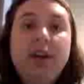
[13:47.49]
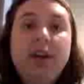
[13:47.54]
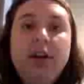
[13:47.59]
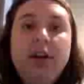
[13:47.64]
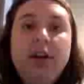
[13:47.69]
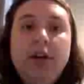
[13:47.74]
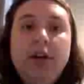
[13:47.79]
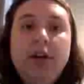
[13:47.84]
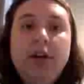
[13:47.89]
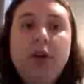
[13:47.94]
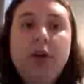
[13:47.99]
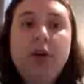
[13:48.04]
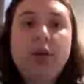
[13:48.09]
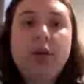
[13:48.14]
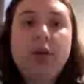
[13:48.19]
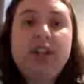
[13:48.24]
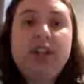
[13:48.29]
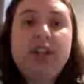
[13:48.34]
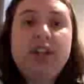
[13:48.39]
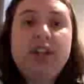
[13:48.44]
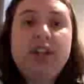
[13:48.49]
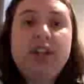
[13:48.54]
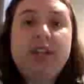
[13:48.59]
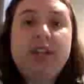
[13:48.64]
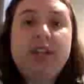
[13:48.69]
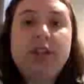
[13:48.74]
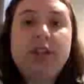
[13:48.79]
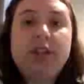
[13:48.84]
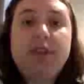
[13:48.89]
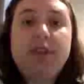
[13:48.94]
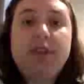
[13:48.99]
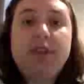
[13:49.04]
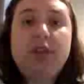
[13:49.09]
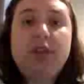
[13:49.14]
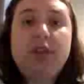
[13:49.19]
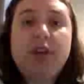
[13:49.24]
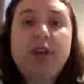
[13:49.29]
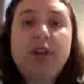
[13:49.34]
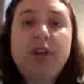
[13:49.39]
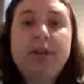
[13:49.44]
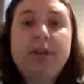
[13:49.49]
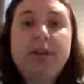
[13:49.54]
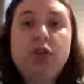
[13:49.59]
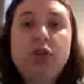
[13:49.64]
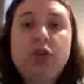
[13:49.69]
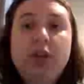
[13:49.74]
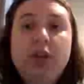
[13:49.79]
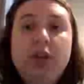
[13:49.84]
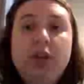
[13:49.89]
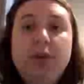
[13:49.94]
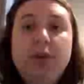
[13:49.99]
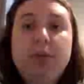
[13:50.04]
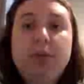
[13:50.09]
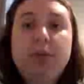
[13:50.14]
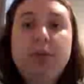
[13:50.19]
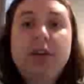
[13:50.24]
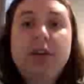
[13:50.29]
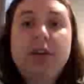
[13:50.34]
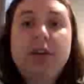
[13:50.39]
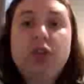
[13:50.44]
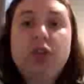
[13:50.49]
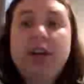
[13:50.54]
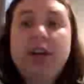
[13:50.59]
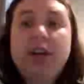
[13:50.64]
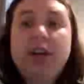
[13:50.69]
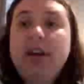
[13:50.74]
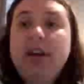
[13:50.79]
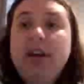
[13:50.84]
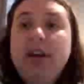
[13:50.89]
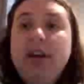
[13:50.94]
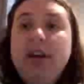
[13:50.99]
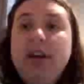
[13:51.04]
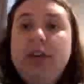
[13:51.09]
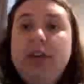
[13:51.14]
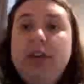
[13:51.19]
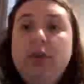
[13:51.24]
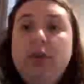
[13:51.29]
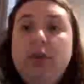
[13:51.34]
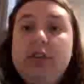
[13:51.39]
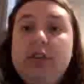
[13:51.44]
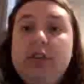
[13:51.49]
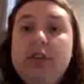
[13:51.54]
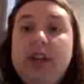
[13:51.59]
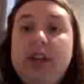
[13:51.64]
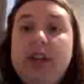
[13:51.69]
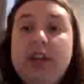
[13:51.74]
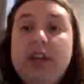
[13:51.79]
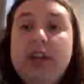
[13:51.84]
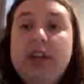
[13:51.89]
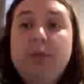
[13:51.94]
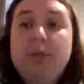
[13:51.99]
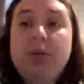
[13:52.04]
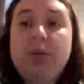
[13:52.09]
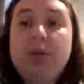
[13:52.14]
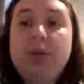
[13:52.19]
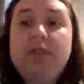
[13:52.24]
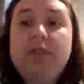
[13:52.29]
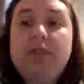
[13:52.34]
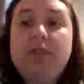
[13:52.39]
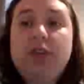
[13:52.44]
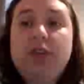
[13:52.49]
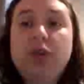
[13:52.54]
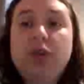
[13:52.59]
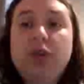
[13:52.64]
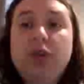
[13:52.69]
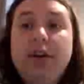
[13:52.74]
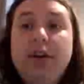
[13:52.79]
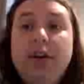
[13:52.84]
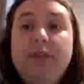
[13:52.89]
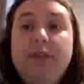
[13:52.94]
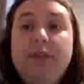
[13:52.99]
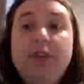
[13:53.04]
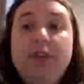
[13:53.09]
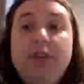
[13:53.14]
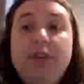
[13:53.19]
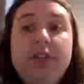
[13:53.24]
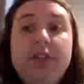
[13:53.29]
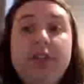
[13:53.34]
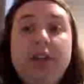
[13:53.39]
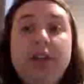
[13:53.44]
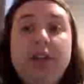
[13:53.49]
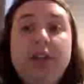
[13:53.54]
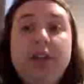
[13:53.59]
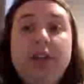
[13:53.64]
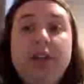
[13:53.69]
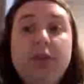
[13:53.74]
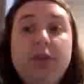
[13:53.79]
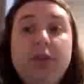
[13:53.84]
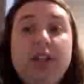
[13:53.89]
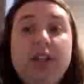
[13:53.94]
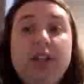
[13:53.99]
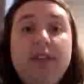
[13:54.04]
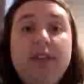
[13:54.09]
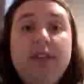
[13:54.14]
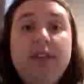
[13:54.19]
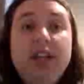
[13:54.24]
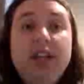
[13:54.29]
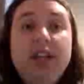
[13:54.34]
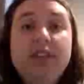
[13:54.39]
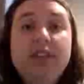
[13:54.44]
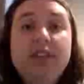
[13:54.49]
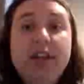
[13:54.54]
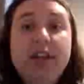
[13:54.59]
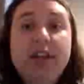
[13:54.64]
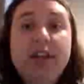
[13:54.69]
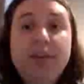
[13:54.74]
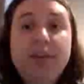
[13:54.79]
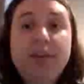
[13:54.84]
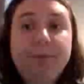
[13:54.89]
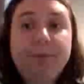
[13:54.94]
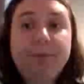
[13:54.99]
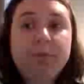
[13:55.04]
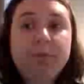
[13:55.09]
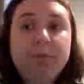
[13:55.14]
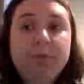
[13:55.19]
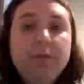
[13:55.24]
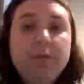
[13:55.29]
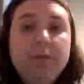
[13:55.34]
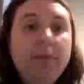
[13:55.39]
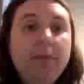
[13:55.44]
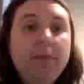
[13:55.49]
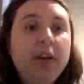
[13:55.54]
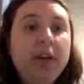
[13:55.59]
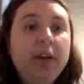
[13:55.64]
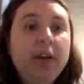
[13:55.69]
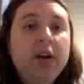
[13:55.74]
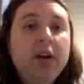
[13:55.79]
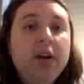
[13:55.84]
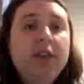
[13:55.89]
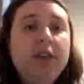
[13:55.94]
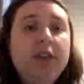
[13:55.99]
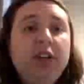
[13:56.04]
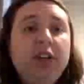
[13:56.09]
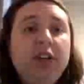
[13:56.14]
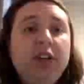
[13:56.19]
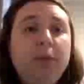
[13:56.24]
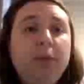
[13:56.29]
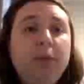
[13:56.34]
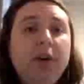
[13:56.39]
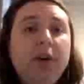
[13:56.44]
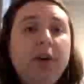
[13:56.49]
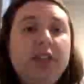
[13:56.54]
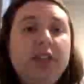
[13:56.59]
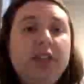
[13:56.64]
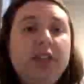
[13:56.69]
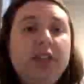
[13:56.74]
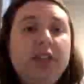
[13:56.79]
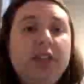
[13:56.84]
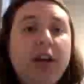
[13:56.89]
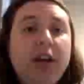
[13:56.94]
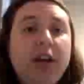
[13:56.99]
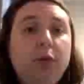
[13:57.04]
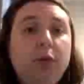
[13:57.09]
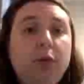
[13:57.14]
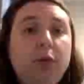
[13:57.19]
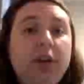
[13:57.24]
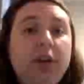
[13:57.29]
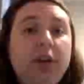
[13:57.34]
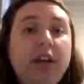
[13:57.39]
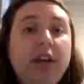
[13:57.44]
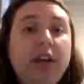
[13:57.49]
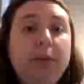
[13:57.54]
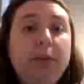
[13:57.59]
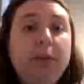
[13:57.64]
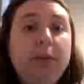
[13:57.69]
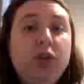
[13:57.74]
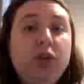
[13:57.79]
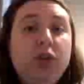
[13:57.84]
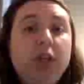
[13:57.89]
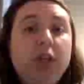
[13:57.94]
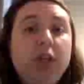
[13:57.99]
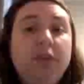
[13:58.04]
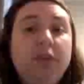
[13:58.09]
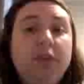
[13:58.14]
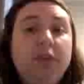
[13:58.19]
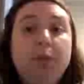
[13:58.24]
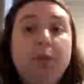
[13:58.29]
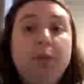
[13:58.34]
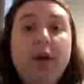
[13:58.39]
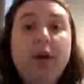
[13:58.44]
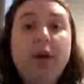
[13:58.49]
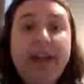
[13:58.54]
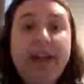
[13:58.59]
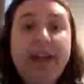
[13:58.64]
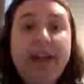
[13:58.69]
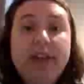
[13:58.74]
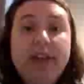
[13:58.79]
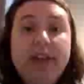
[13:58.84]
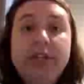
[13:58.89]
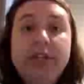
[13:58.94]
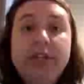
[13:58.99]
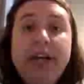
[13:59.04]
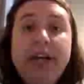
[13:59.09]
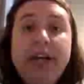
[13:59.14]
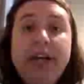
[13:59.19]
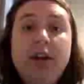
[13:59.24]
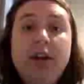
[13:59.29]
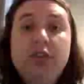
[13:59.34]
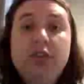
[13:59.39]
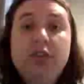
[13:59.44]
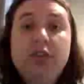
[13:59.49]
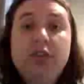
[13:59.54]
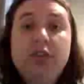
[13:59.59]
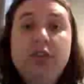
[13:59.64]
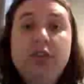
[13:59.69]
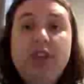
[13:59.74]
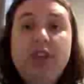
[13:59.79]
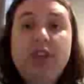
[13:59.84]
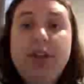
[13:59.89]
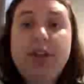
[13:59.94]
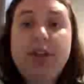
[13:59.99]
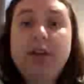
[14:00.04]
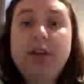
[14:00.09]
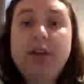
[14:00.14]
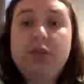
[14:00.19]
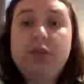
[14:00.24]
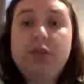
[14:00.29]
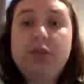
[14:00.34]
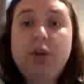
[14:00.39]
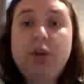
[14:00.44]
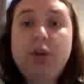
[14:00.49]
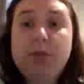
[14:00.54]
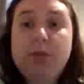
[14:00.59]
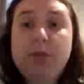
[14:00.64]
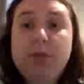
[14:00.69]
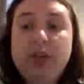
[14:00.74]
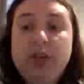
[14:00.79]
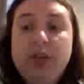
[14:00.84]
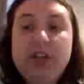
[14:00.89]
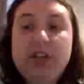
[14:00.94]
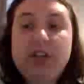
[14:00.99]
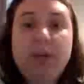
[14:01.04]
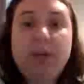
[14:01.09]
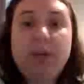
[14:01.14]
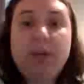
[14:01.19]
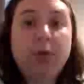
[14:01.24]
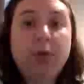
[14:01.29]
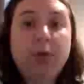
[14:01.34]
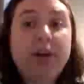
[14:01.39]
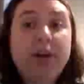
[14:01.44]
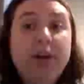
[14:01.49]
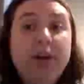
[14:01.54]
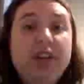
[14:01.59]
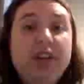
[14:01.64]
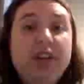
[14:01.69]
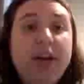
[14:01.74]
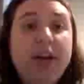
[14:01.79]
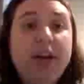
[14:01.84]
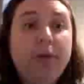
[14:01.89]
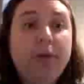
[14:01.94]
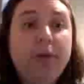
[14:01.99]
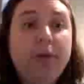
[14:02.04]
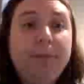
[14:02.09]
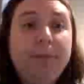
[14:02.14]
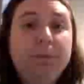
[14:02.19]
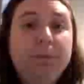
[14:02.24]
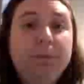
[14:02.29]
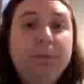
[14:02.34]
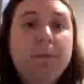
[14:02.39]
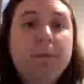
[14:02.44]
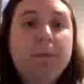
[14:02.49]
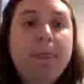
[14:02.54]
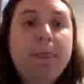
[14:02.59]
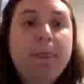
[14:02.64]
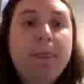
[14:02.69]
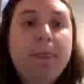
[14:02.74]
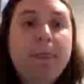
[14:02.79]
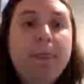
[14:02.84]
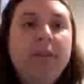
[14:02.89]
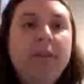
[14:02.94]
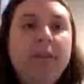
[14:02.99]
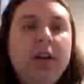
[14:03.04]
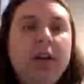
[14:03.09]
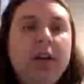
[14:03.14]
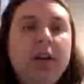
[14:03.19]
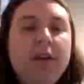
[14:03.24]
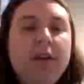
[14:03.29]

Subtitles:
According to David Tennant's video diary shot during production, and included as a bonus feature of the Series 3 DVD set. Tennant remarks that the title would likely be changed before broadcast, suggesting Theater of Doom was only a temporary title. The